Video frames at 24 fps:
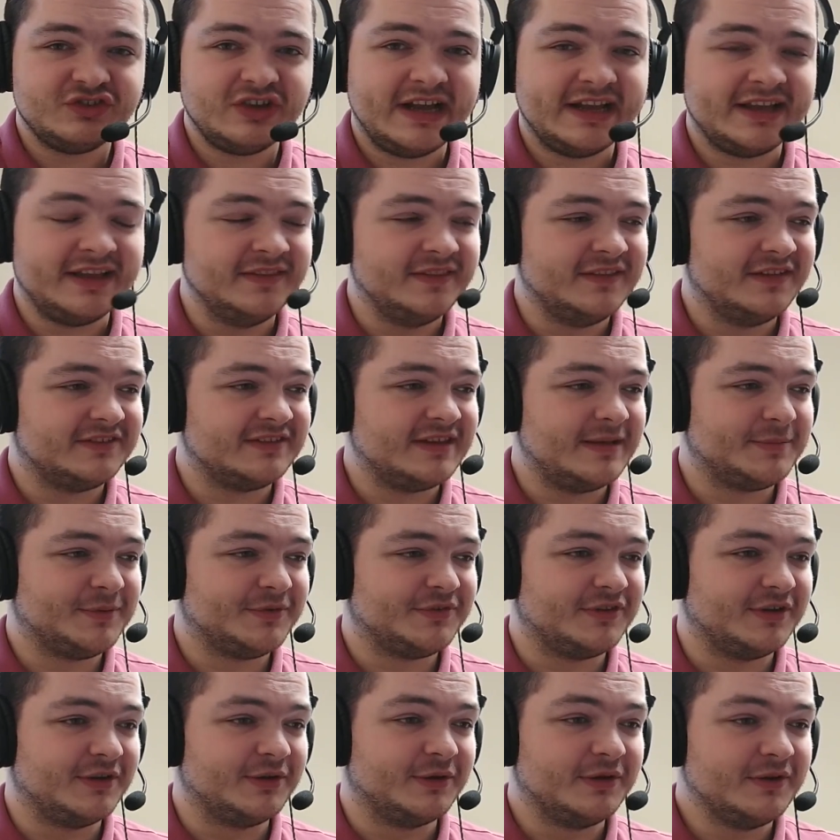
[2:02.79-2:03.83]
Jack in this
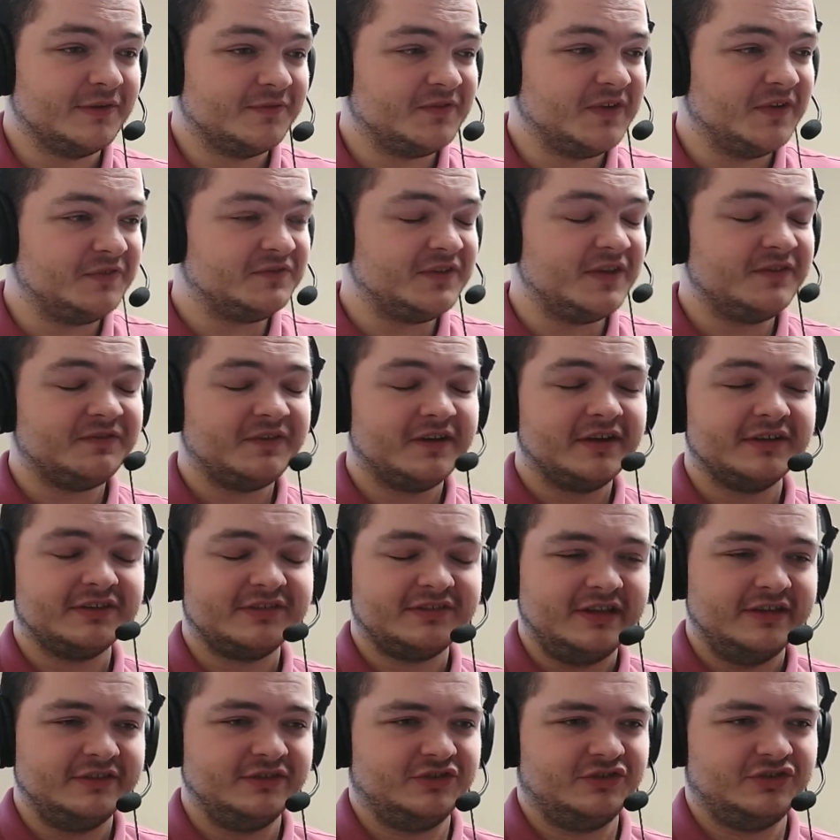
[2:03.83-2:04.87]
episode? Yeah, 51st
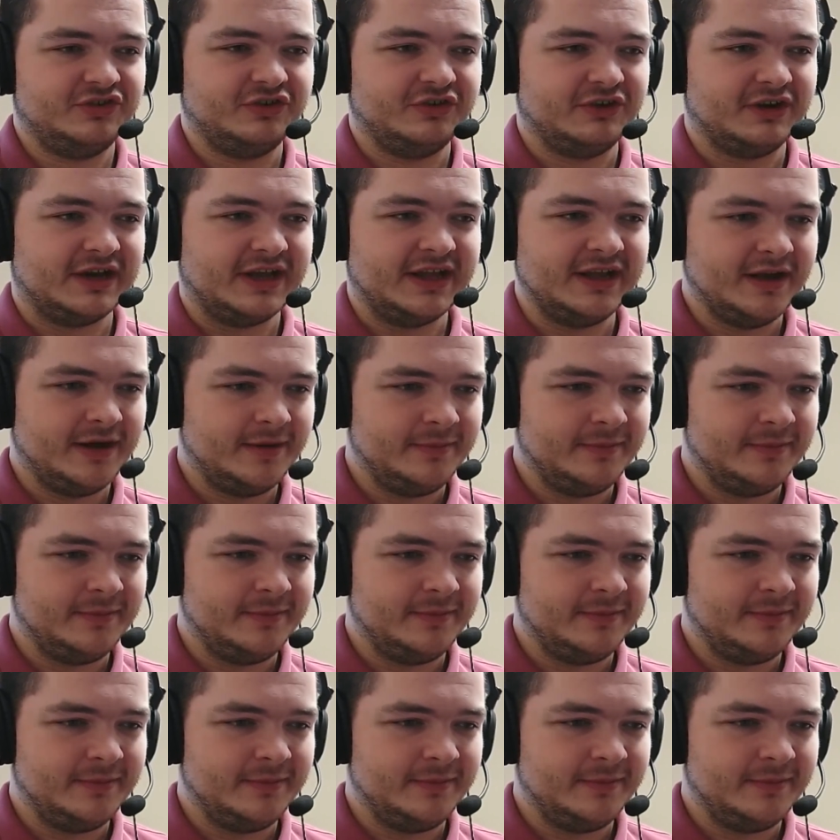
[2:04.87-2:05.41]
century?